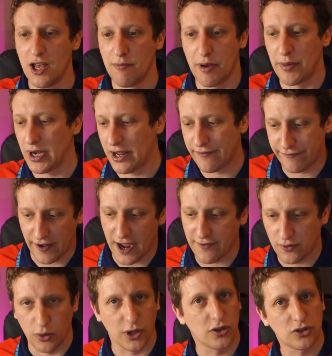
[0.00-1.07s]
maybe like
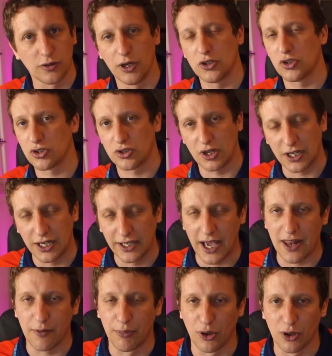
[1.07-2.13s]
£5 or something, just so I can
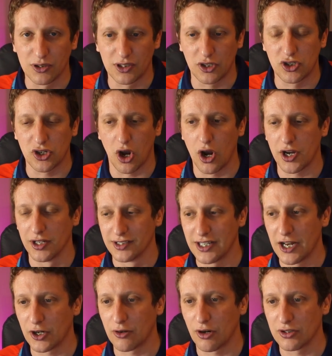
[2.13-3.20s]
get the postage sorted and
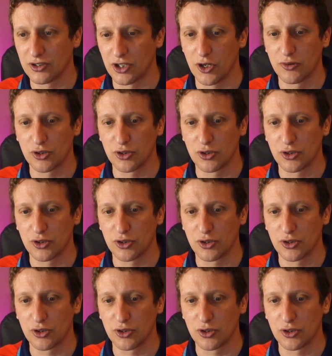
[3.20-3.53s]
sent across to you.